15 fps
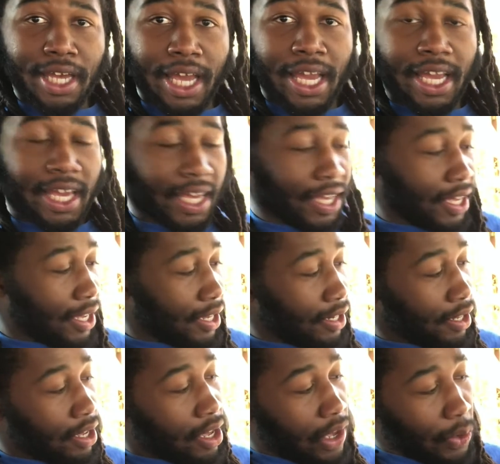and
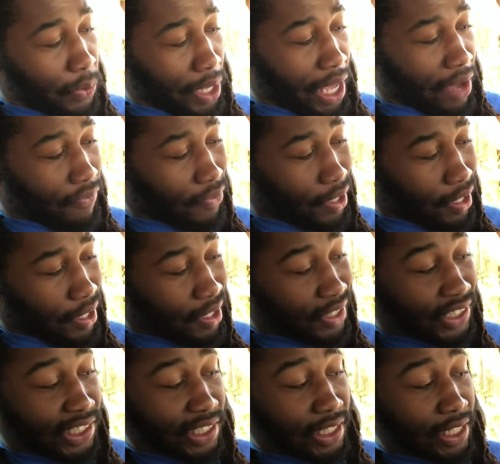we have a
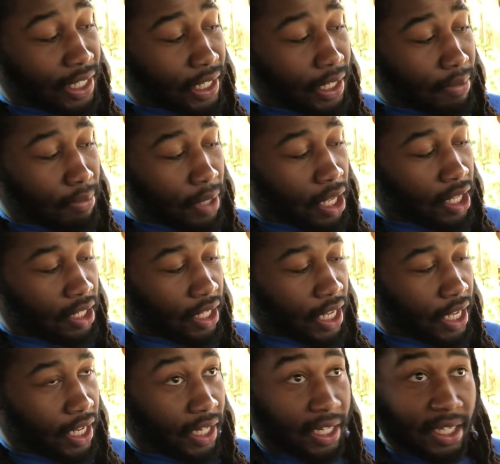slim
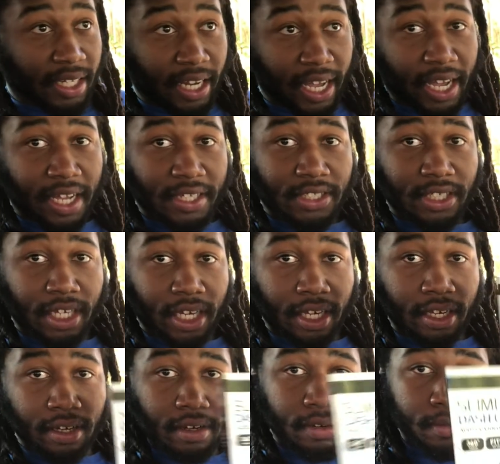line dash cam.